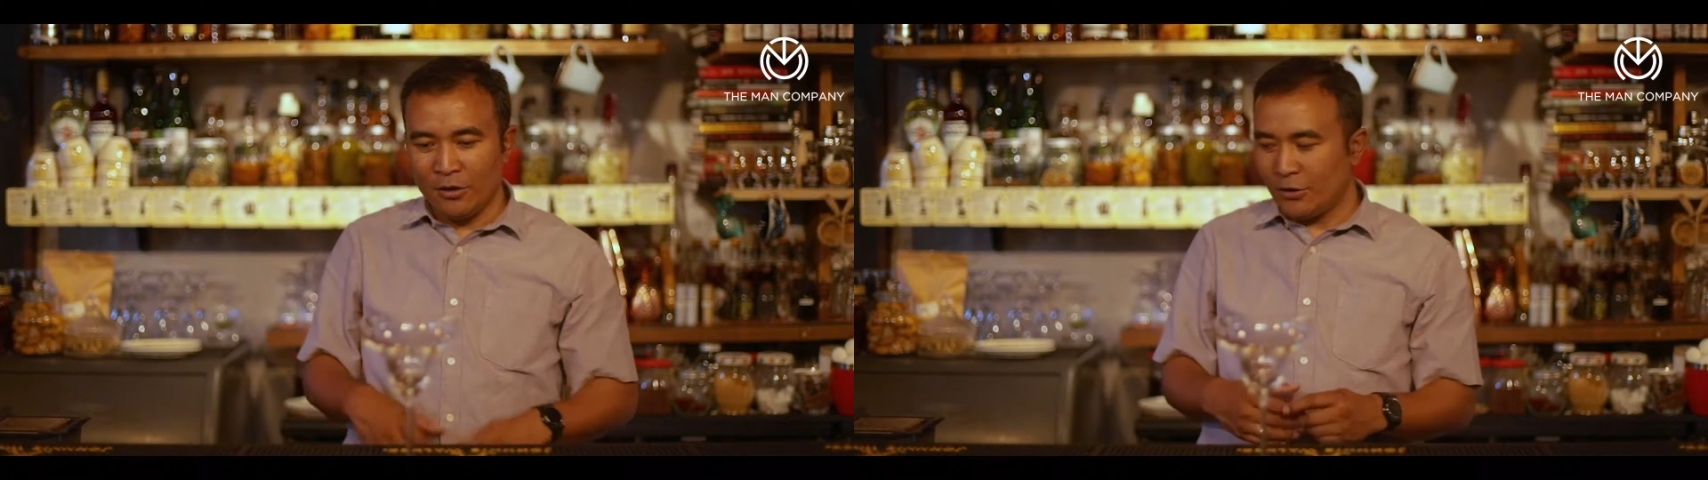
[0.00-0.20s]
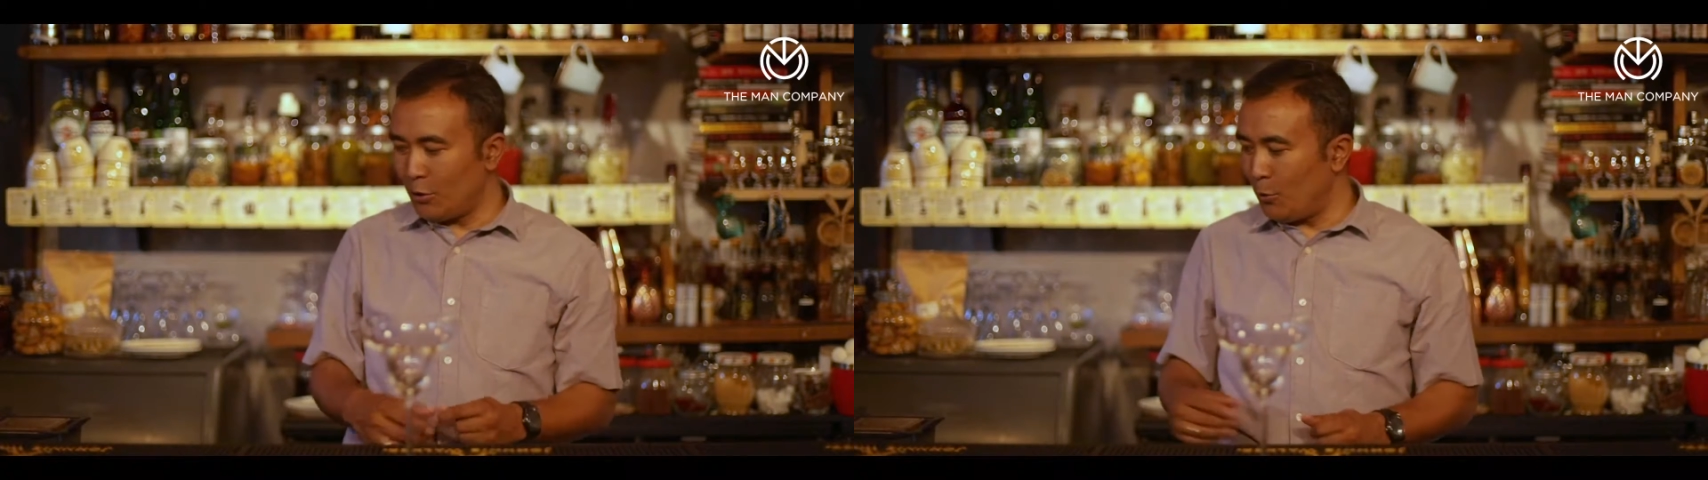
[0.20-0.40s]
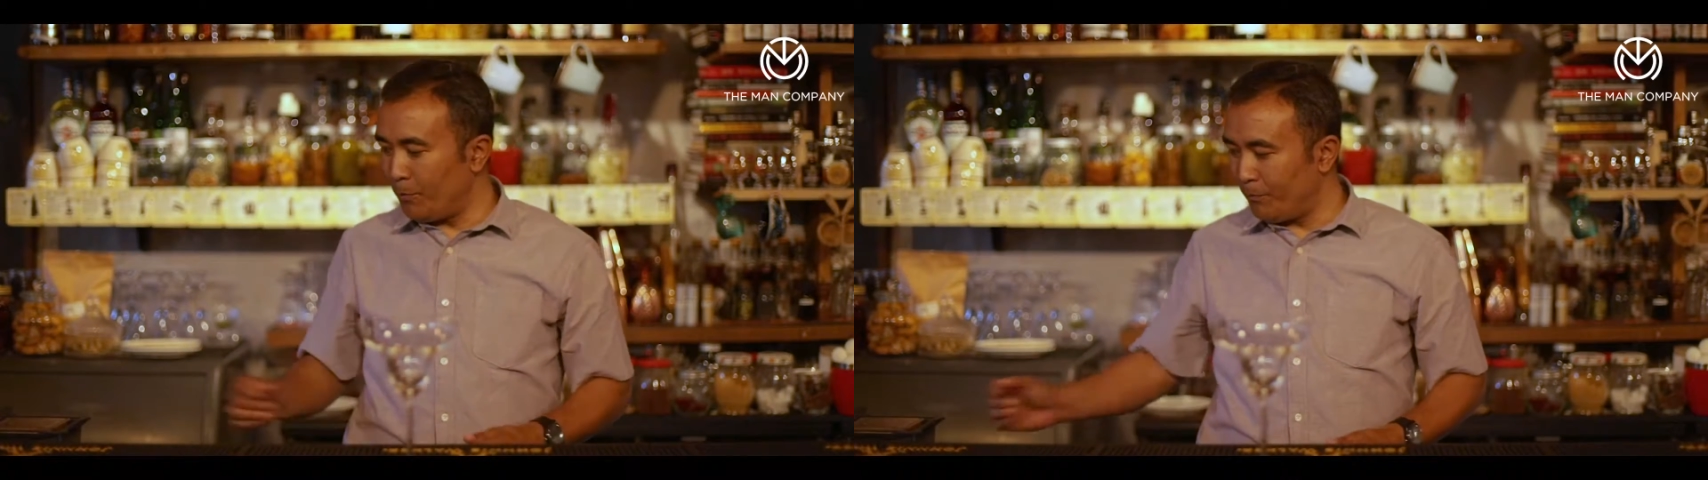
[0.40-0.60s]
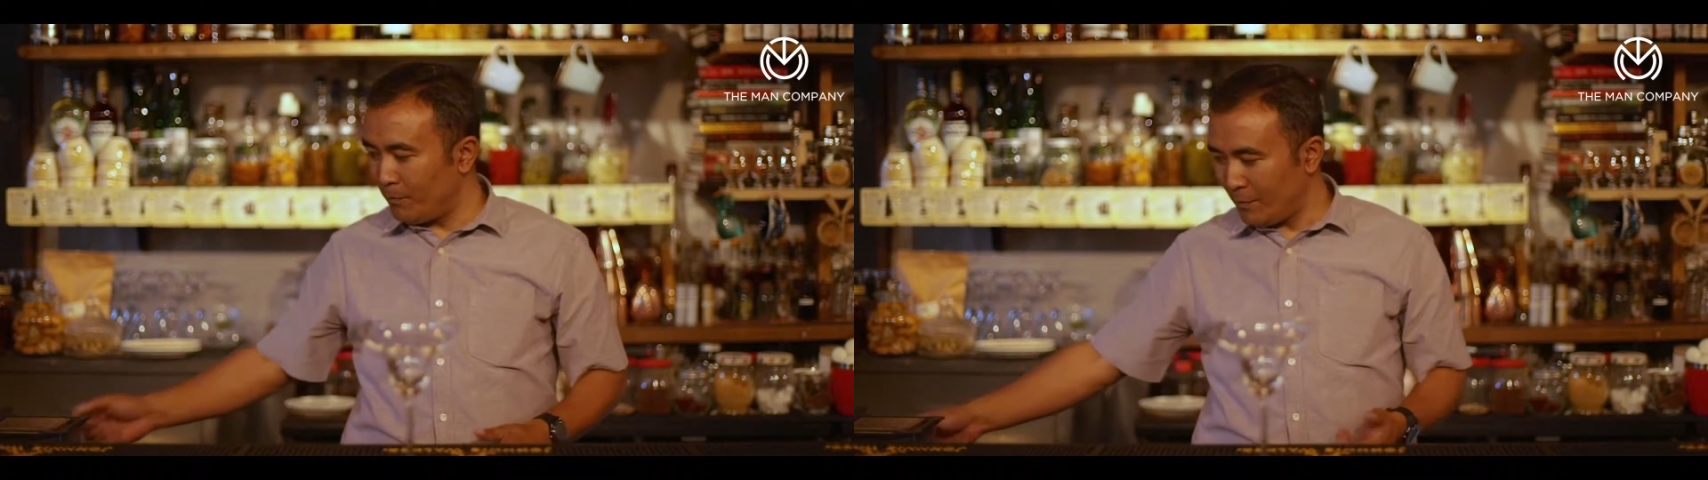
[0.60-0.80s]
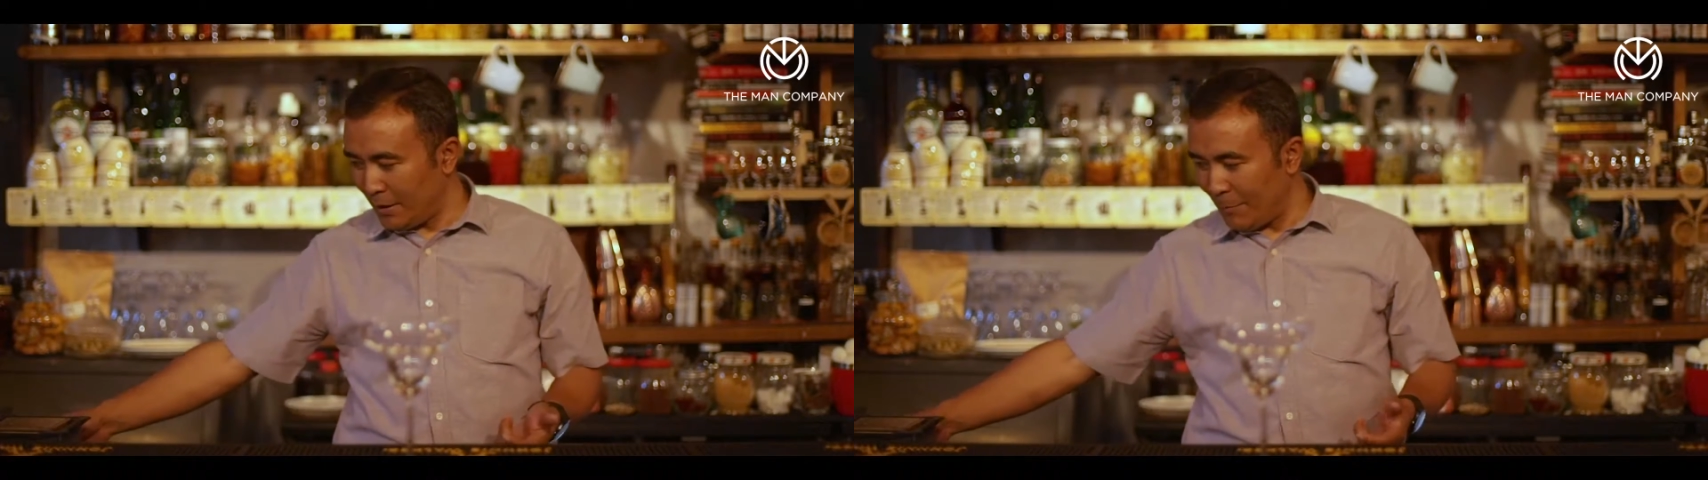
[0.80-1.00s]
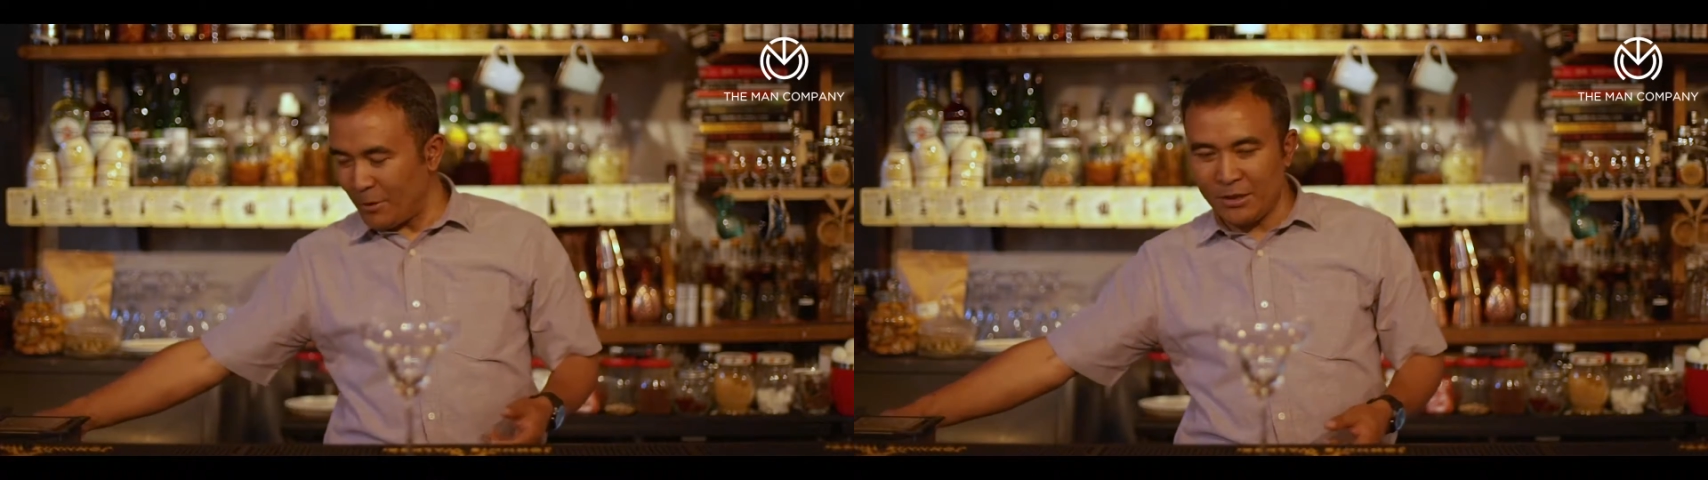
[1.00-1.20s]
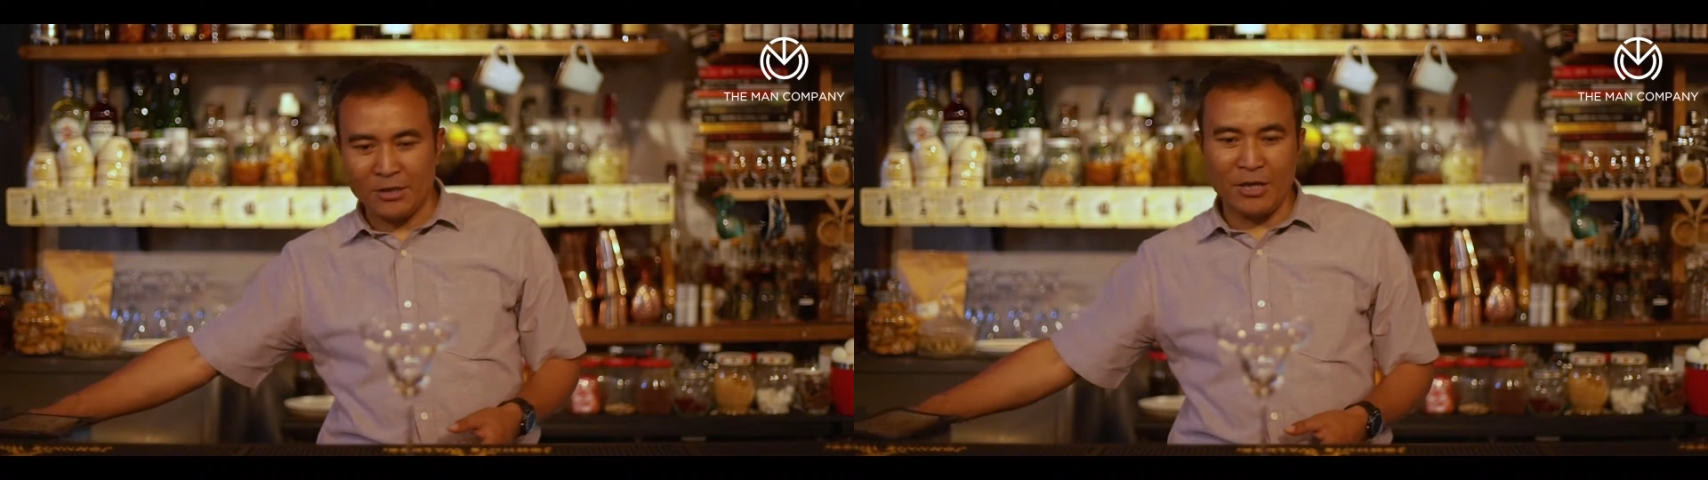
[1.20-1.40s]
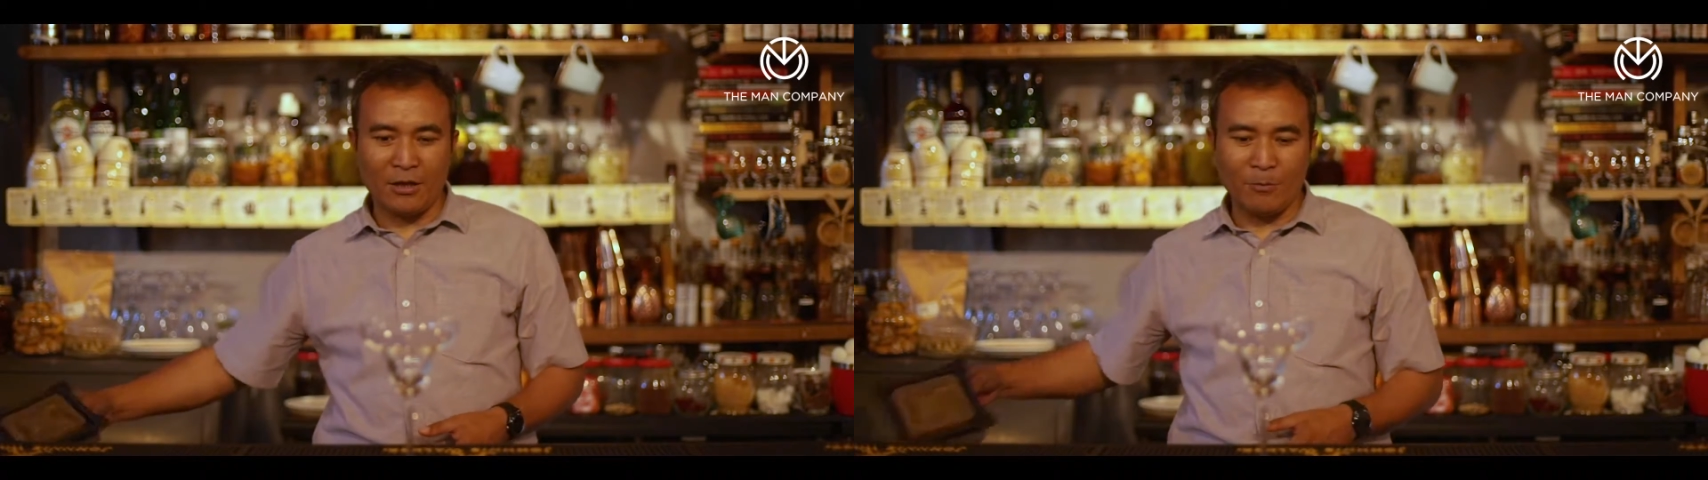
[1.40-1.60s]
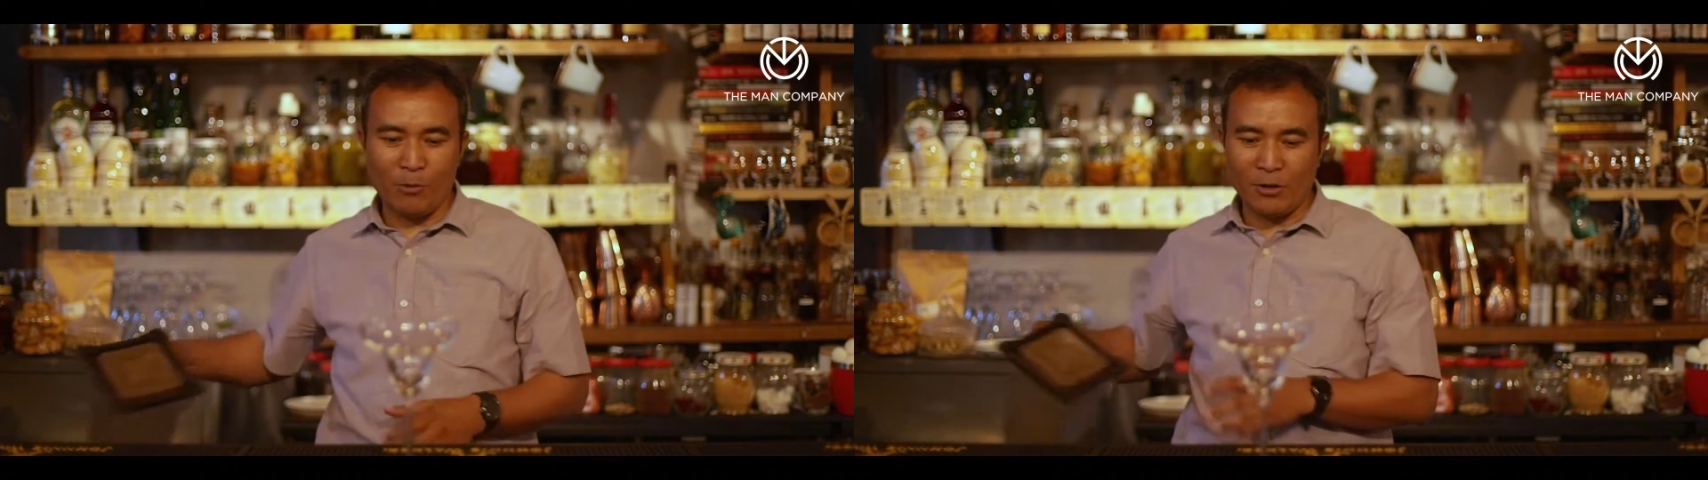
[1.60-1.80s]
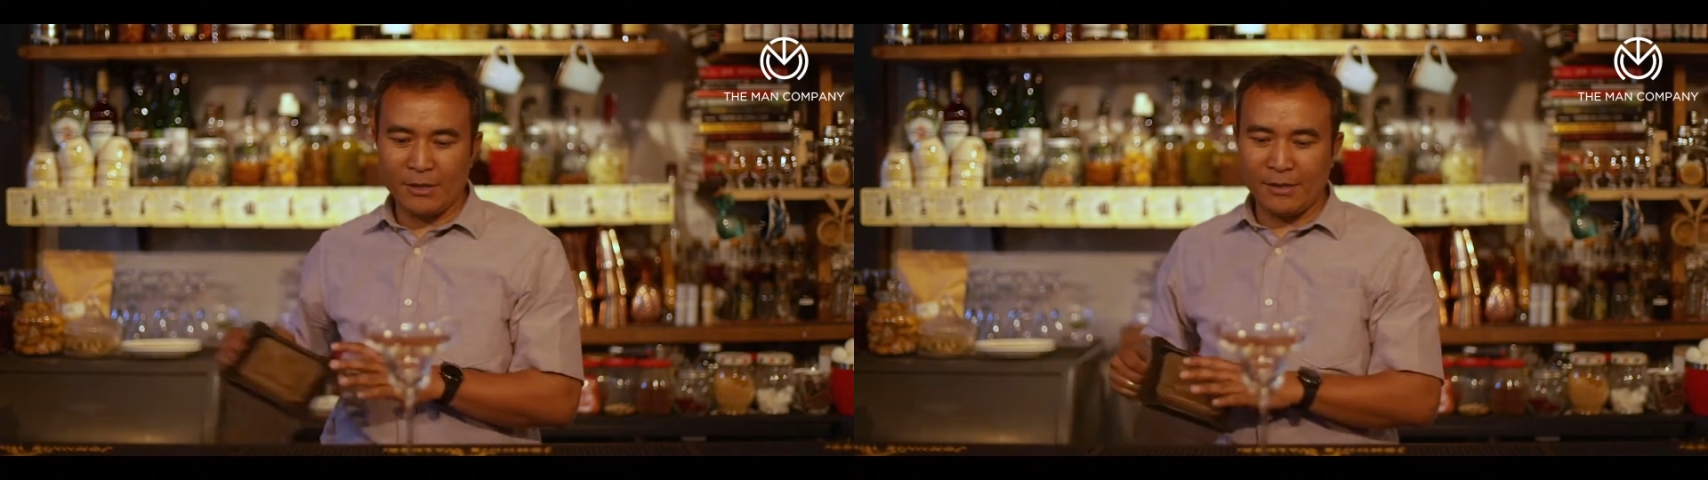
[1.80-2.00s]
So let me just start the
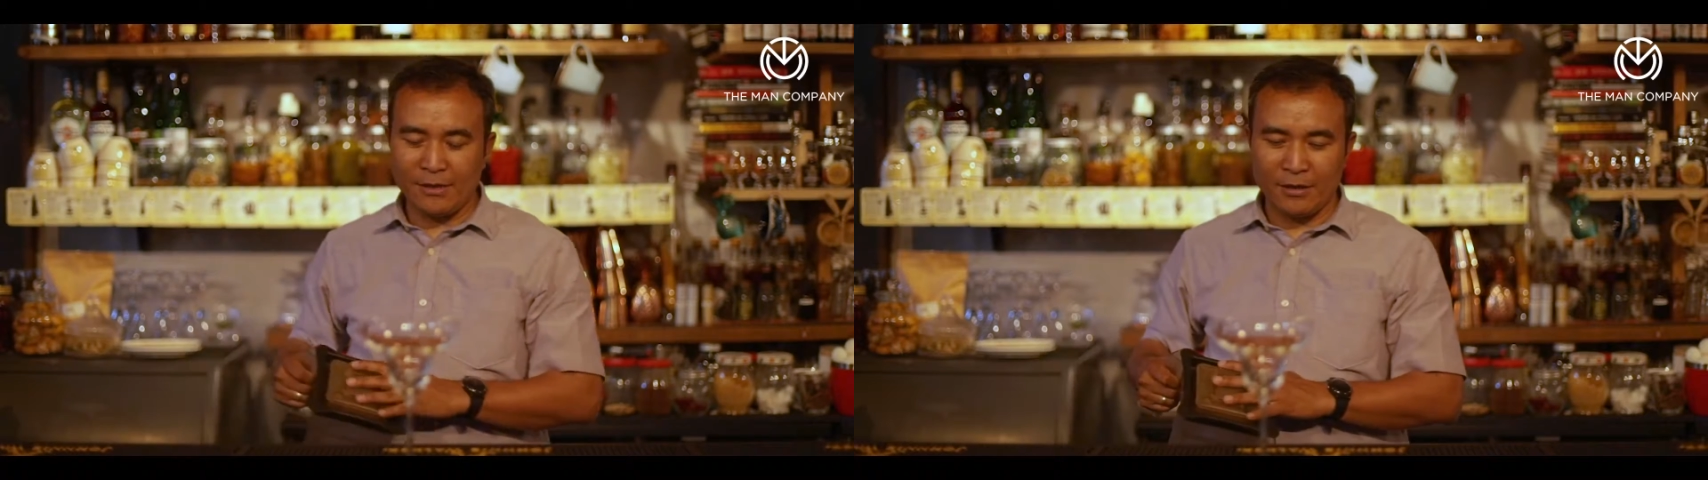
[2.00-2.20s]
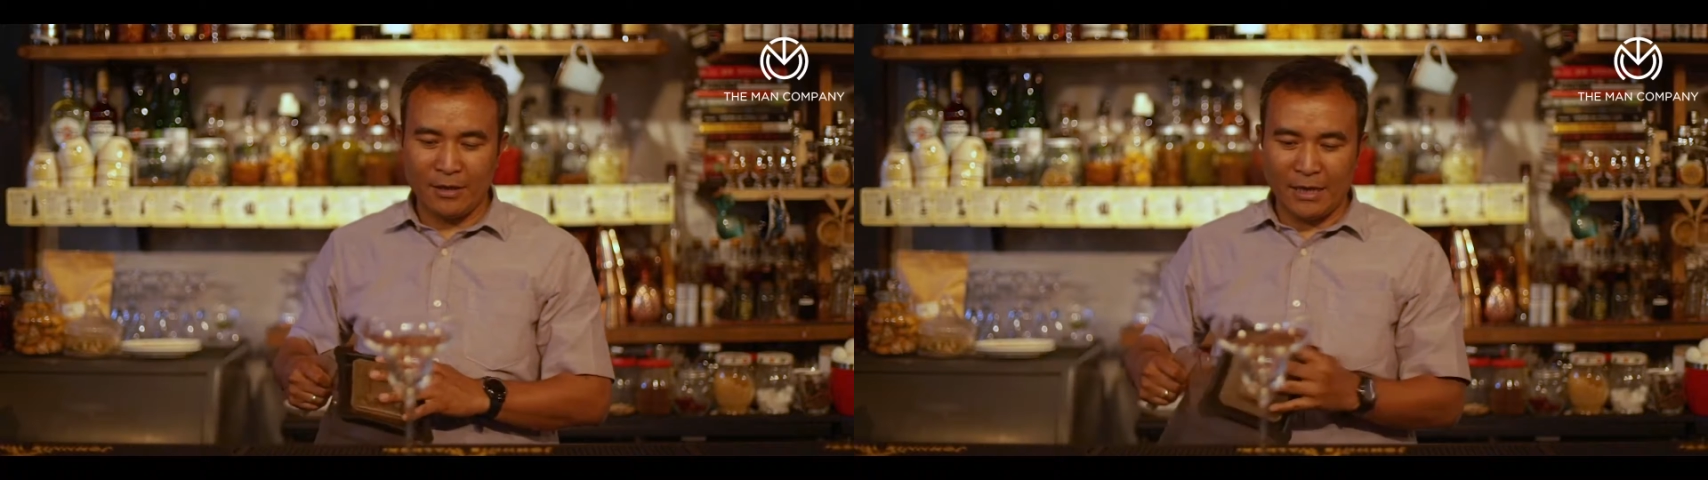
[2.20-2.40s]
process.